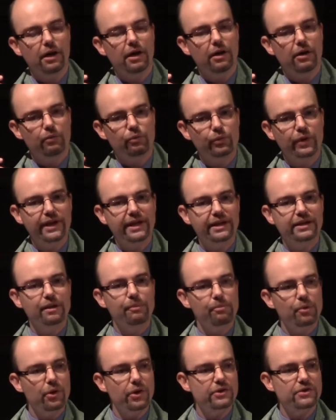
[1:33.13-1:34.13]
reading the
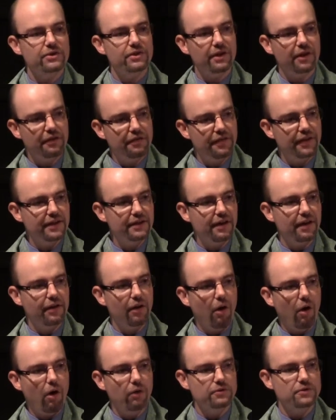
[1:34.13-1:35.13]
books that I think I
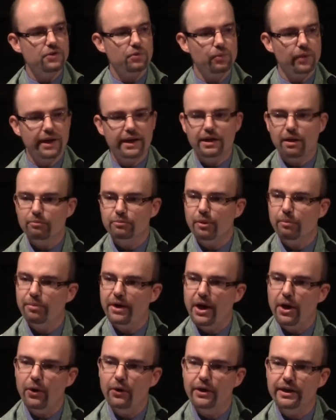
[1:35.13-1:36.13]
ought to read. I'm
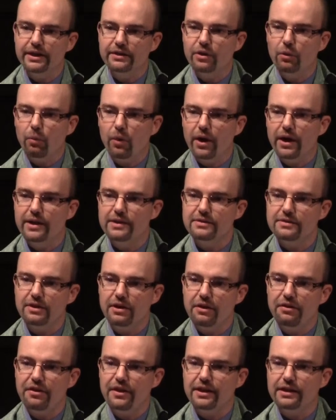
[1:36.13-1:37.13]
preparing in the ways that I
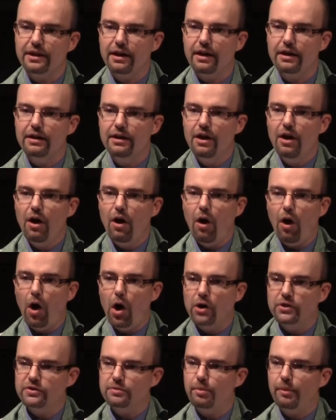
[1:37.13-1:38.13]
think I
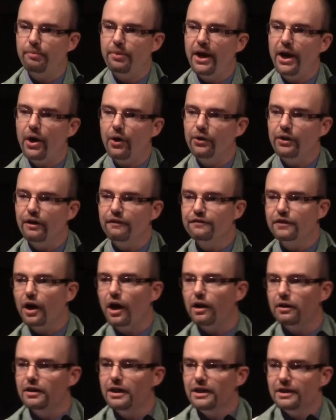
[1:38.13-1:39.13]
ought to prepare, and I've
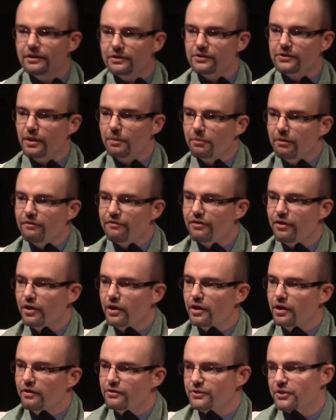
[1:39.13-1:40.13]
got some of
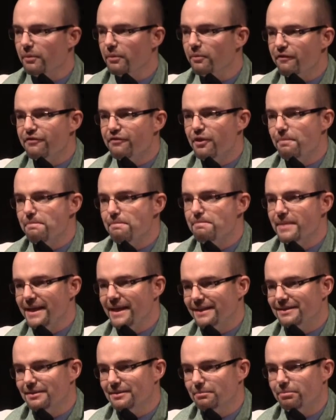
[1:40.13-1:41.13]
the
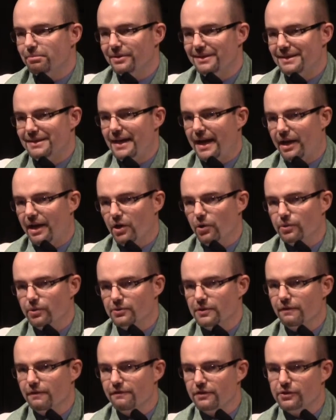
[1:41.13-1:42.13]
meat and potatoes
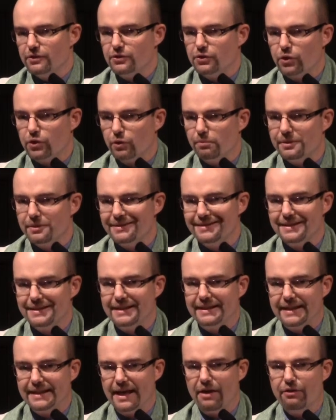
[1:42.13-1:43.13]
of the sermon
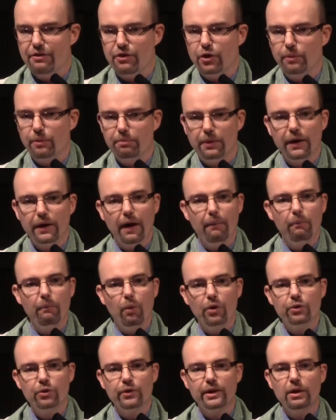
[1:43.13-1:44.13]
together, but I'm
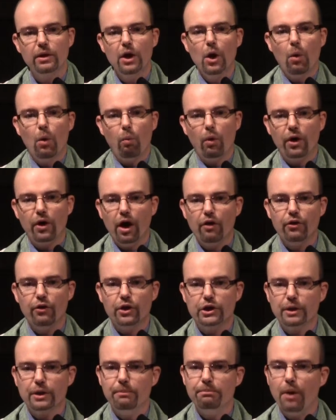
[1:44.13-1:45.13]
wondering what other
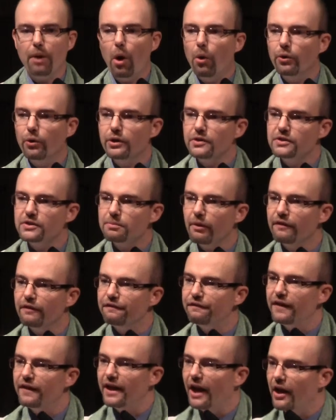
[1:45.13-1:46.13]
components might
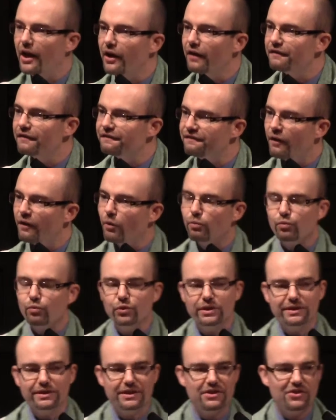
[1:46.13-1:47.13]
fit, and I felt
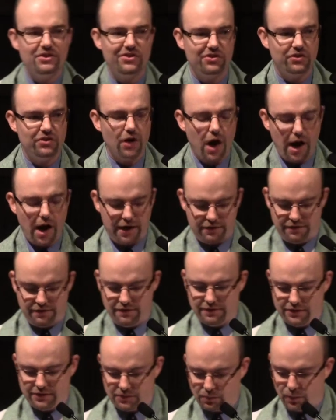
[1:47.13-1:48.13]
really stuck
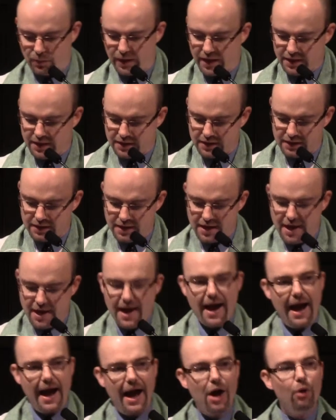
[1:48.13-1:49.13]
this week.
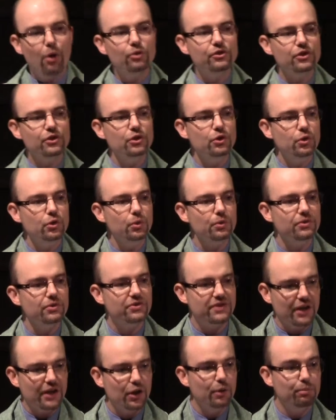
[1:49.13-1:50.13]
How do you
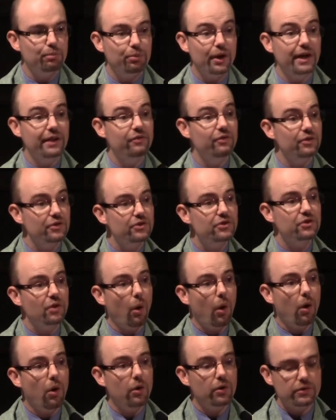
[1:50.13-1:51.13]
celebrate the
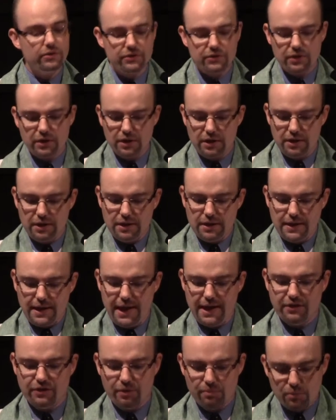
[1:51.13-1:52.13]
stars
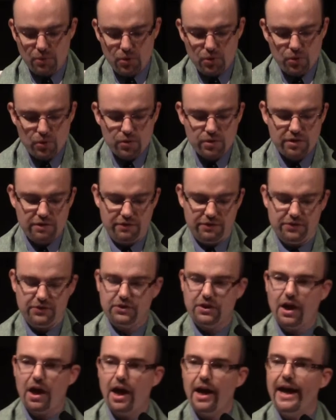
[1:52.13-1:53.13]
and the moon, the
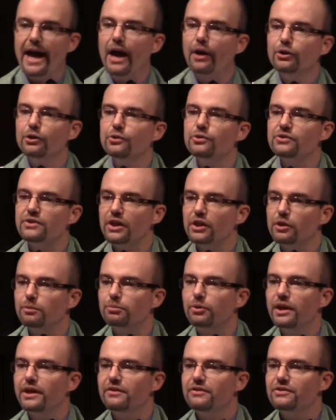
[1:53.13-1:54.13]
sky? How do you
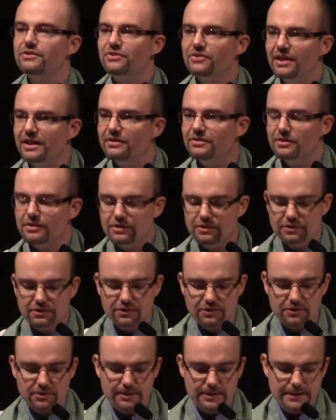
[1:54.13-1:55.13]
celebrate the
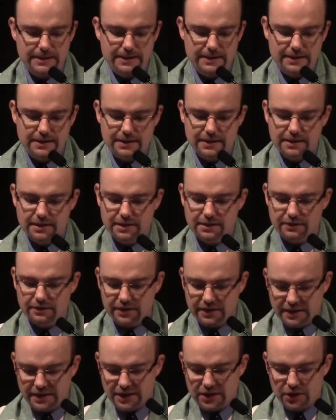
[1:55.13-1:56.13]
seasons, the
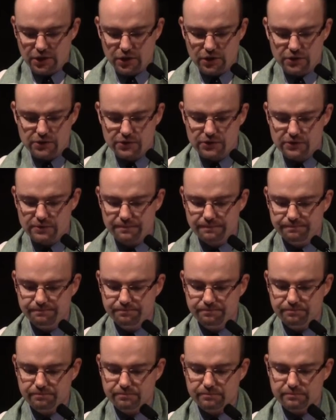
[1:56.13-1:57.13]
years?
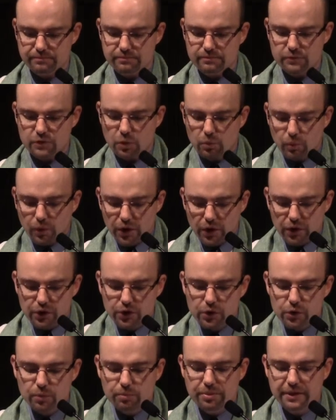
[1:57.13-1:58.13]
Where do
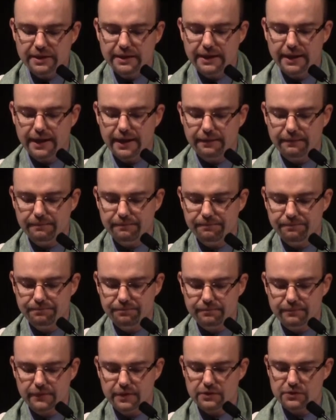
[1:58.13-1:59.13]
you begin?
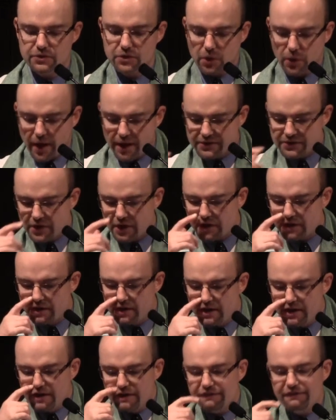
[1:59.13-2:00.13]
And so as I
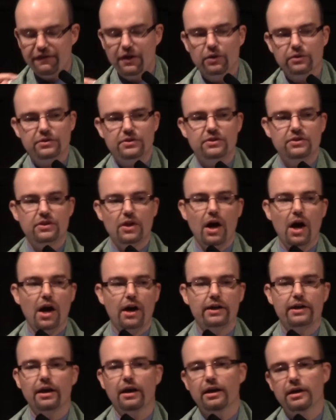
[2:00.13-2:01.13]
felt stuck,
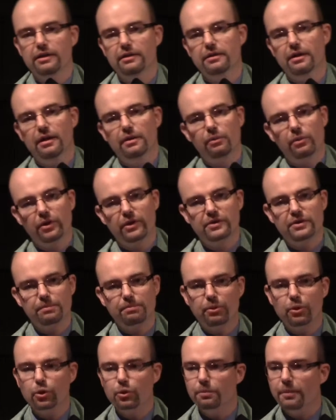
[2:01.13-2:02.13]
I wanted to
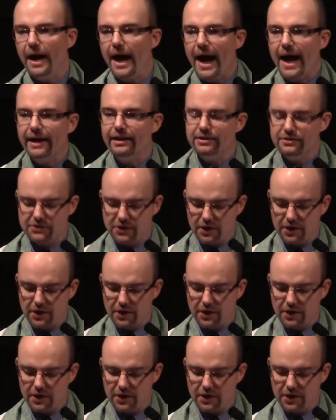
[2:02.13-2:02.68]
pull back, as I